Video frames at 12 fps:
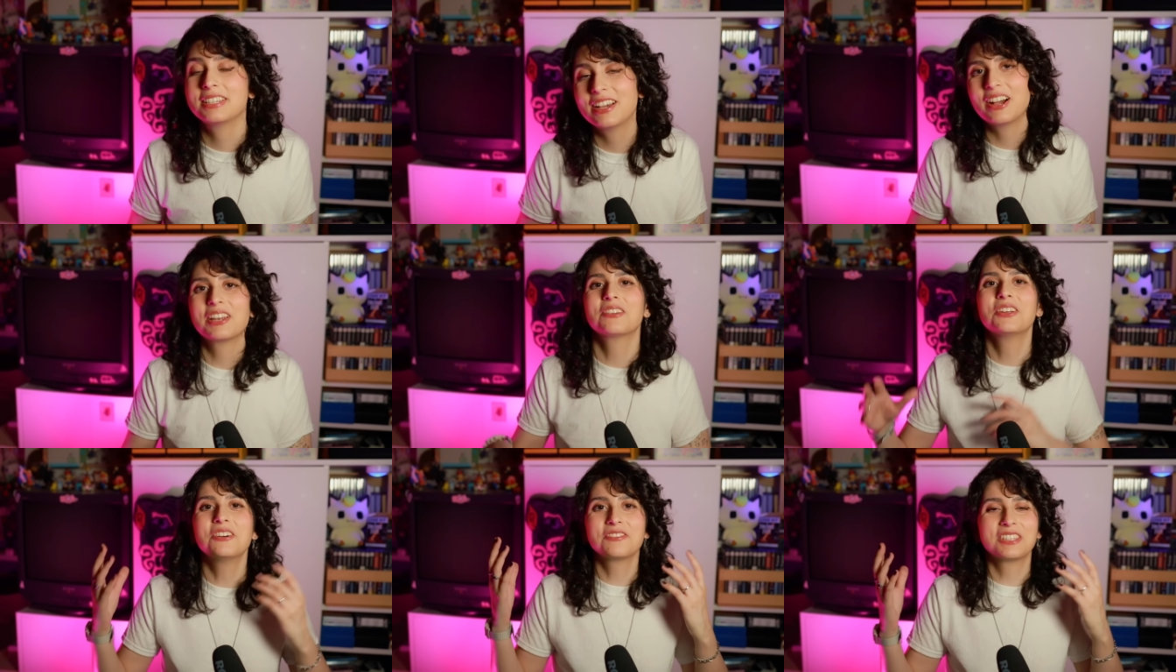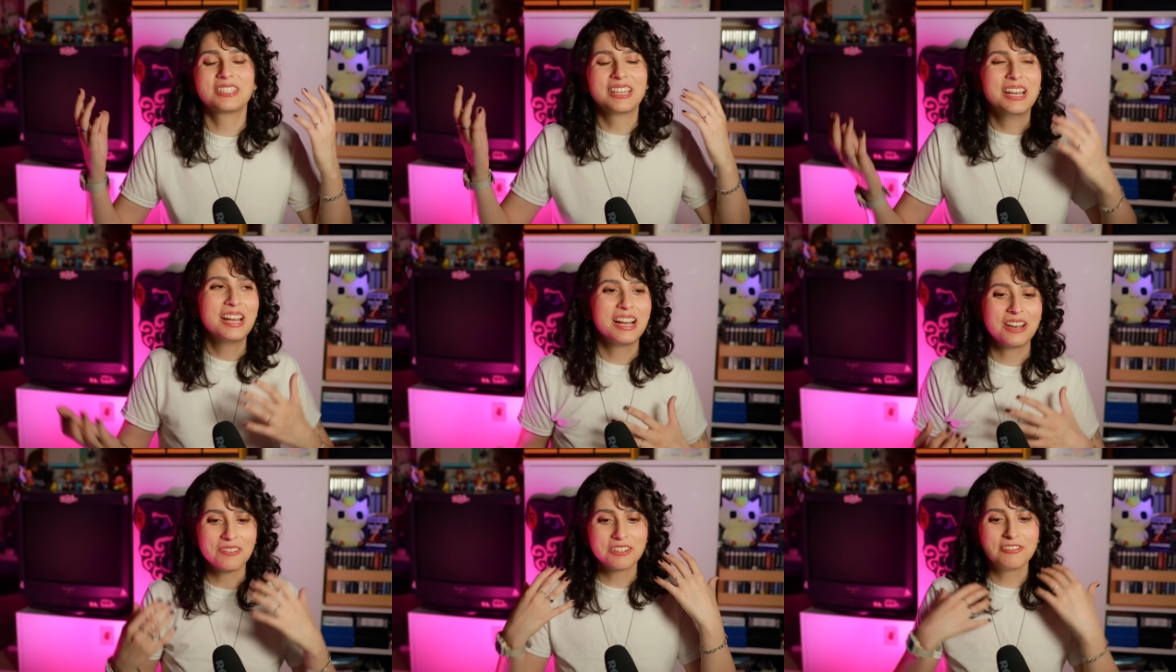Now, I don't know if that's,
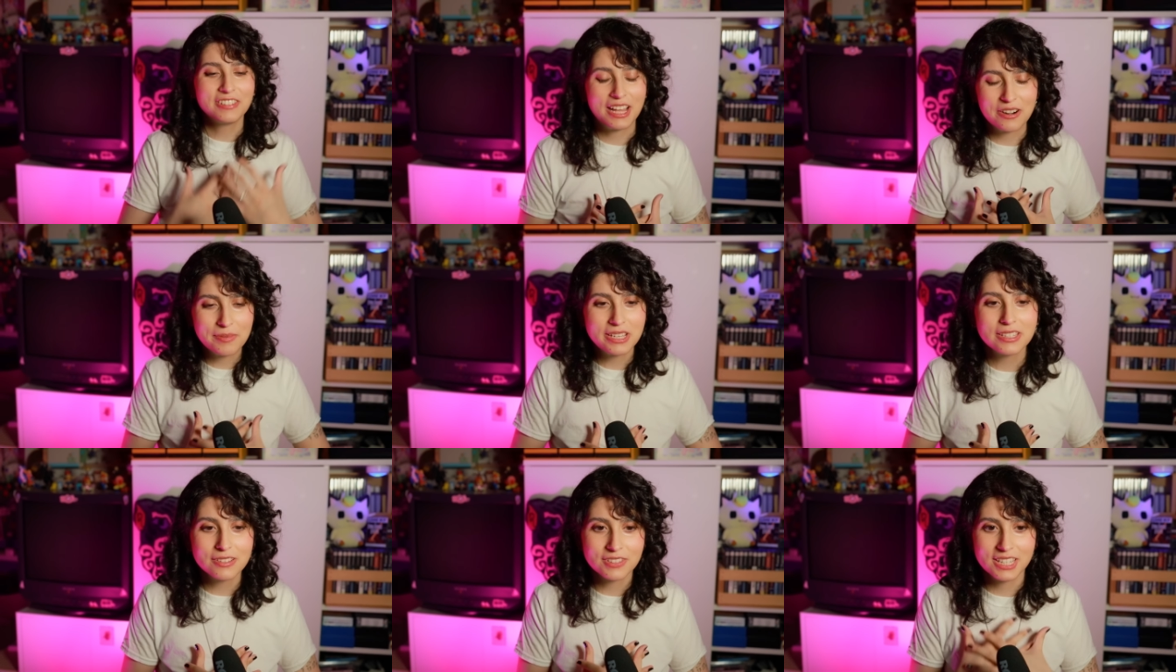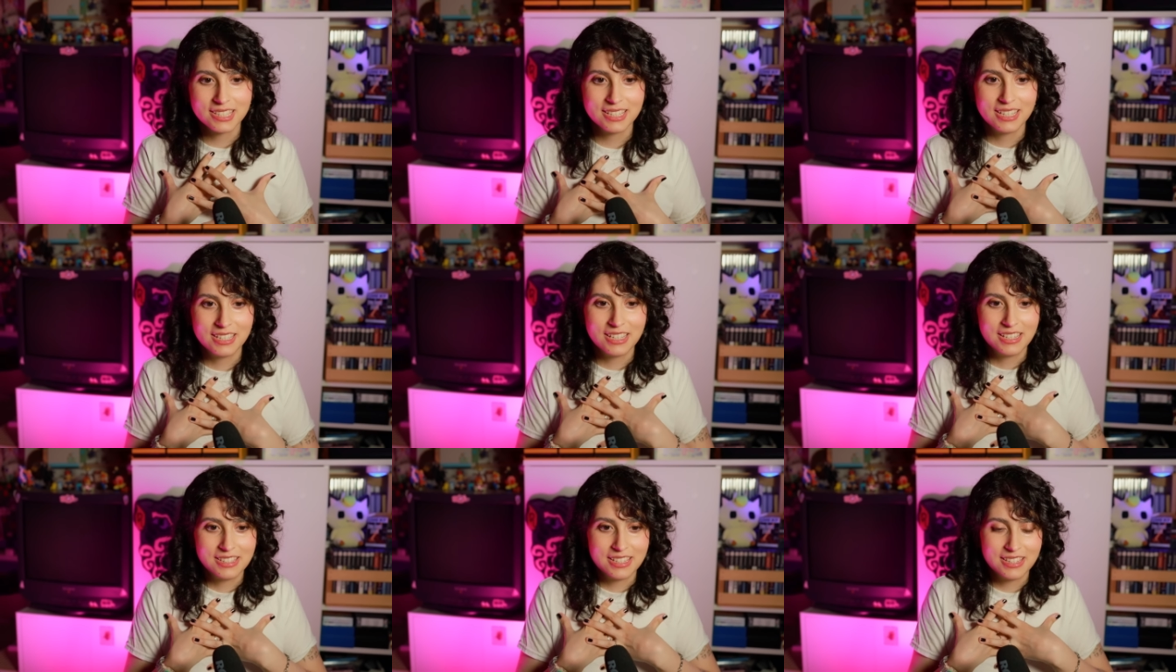I don't want to flatter myself and say
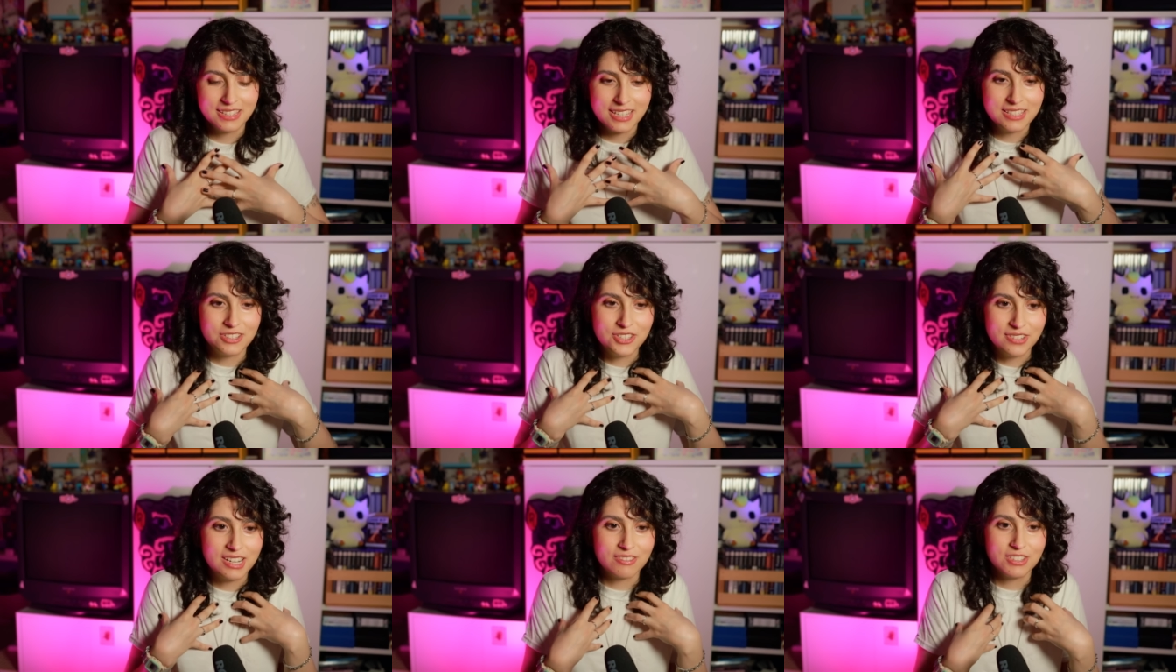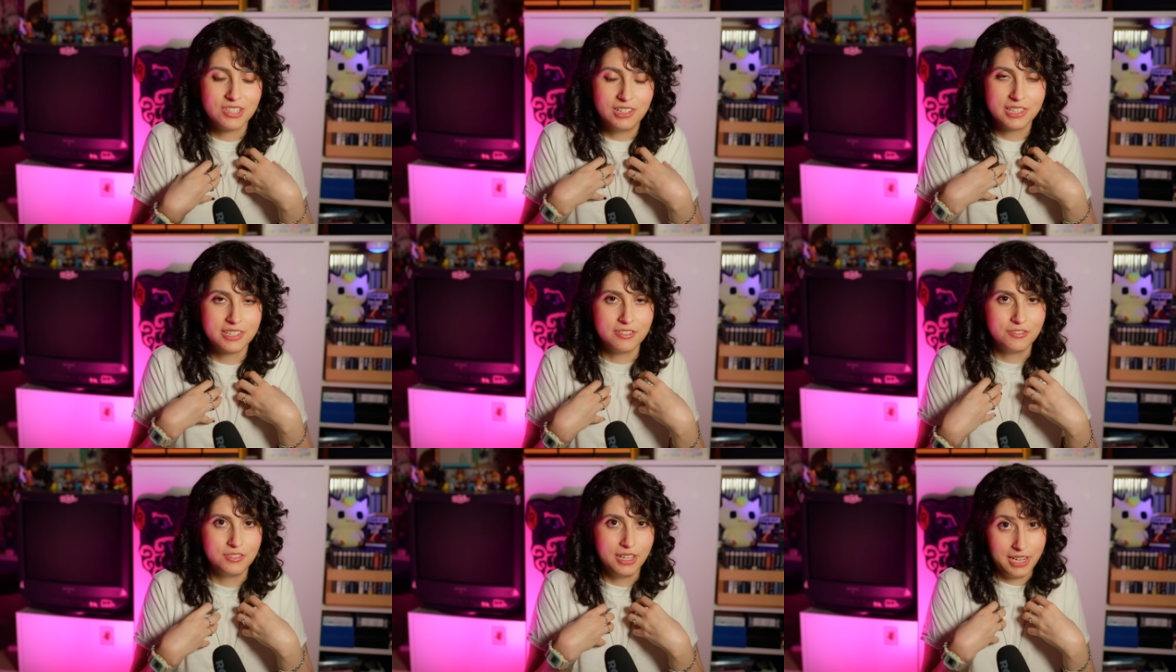that that's a direct result
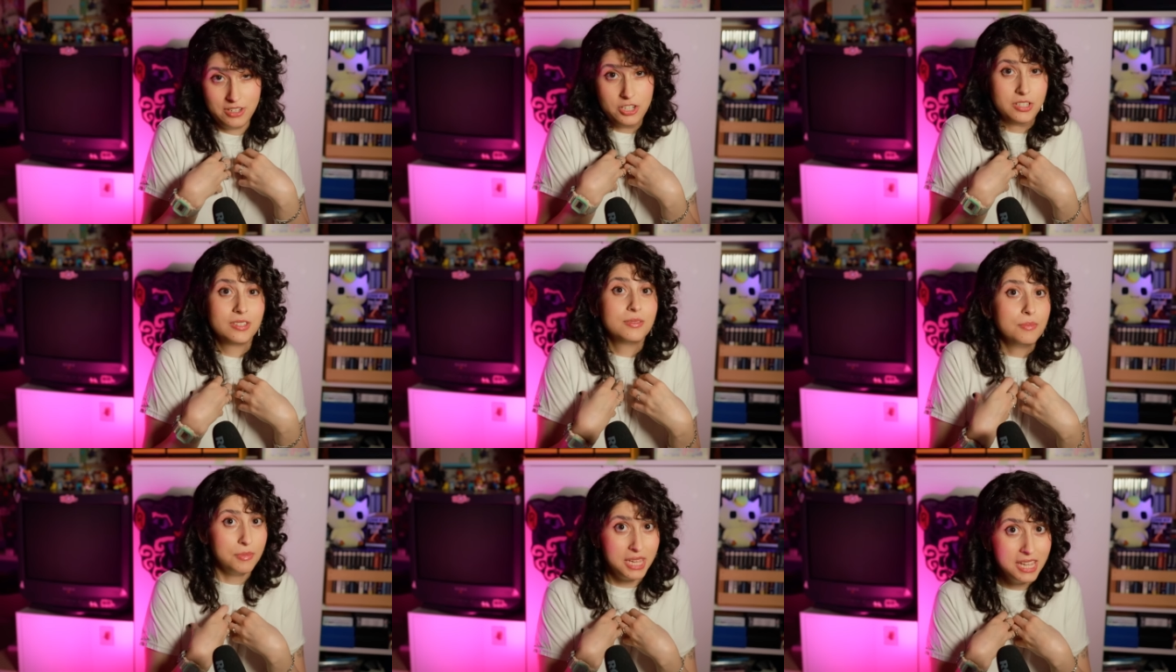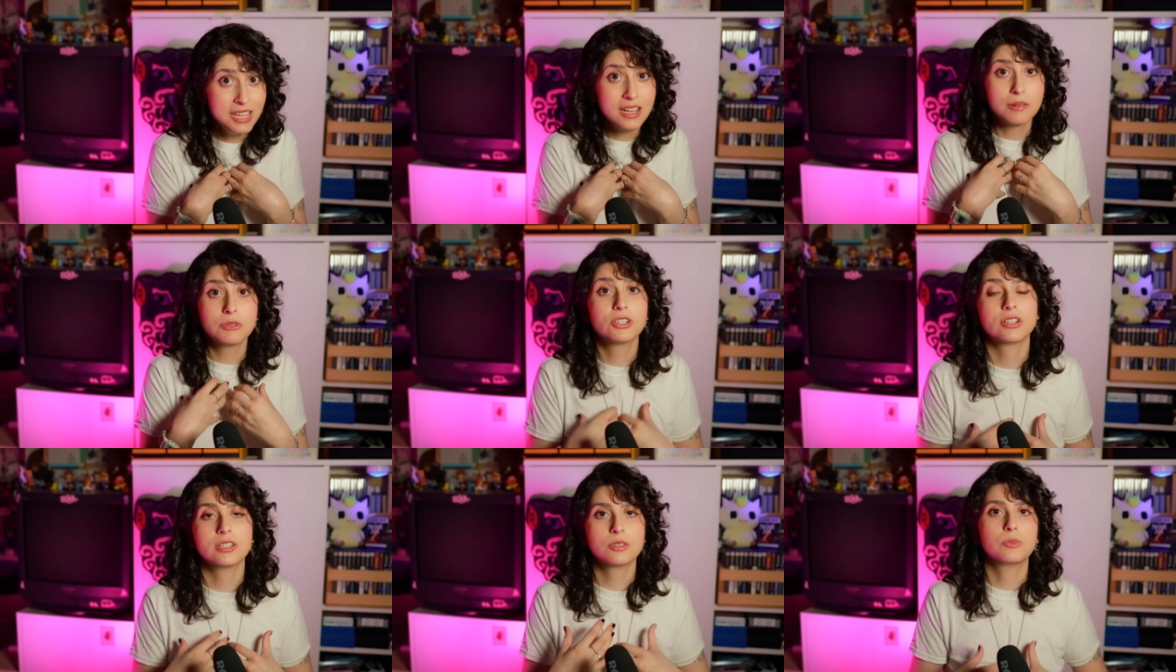of like just me. I'm
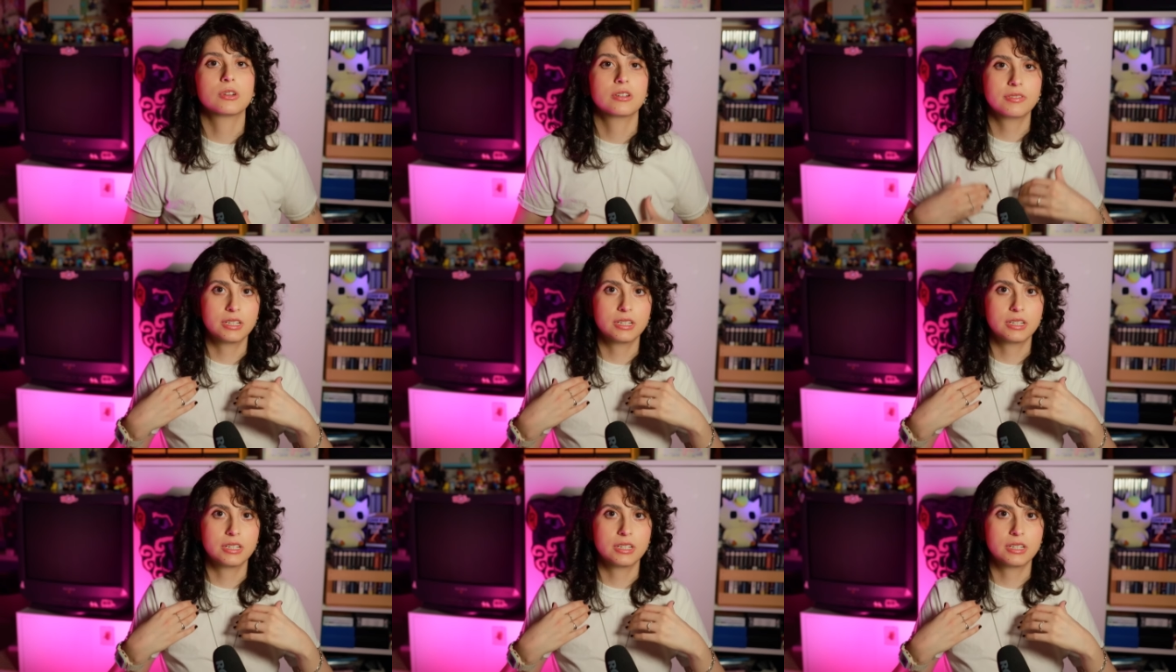sure it's more of